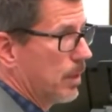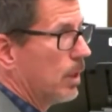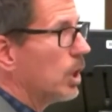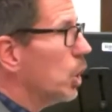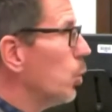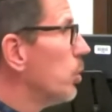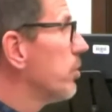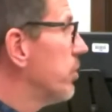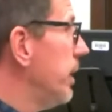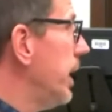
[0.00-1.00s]
You will
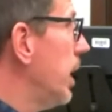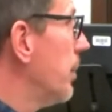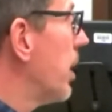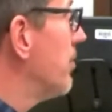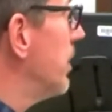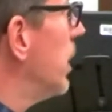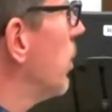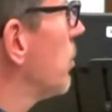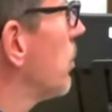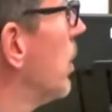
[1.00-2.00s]
see him on
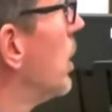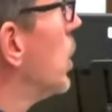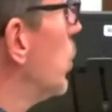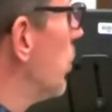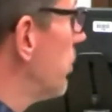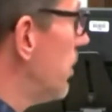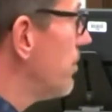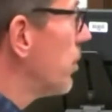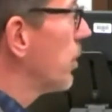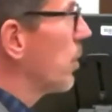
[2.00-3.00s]
videos. You will see
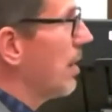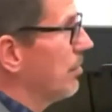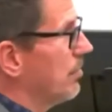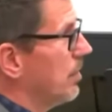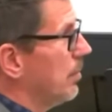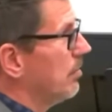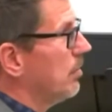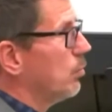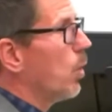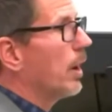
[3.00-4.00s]
photographs of him as
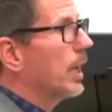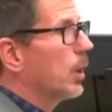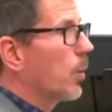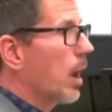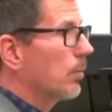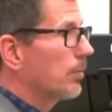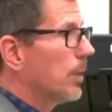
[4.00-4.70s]
he's walking around.